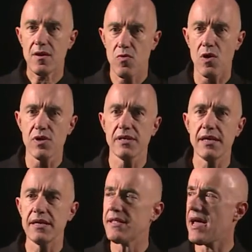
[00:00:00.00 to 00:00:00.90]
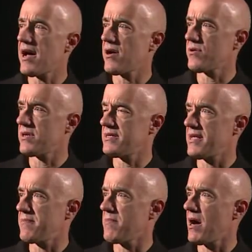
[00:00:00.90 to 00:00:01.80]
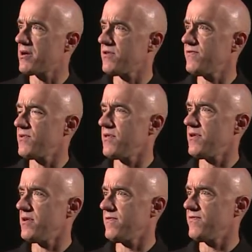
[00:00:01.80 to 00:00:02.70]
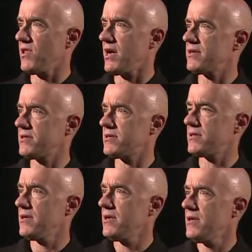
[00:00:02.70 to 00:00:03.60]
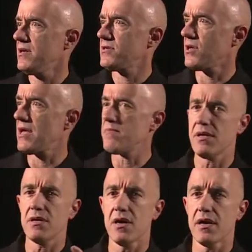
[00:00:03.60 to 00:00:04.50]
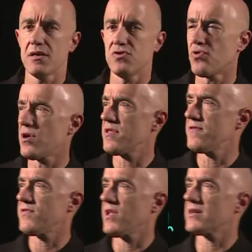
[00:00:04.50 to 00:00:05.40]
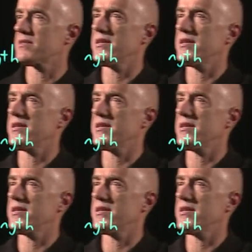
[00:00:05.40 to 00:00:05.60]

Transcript: What we need now is a model for the flux. So let me uh, draw the flux